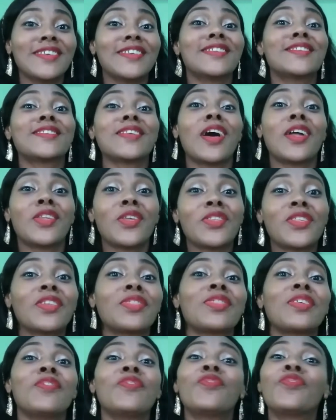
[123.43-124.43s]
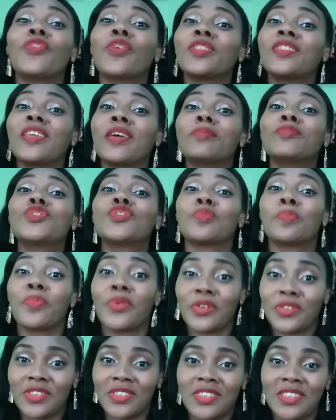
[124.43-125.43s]
it's another thing for them to
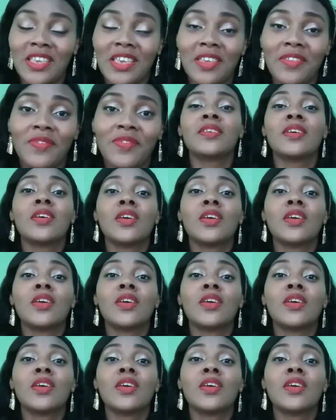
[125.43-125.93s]
perceive.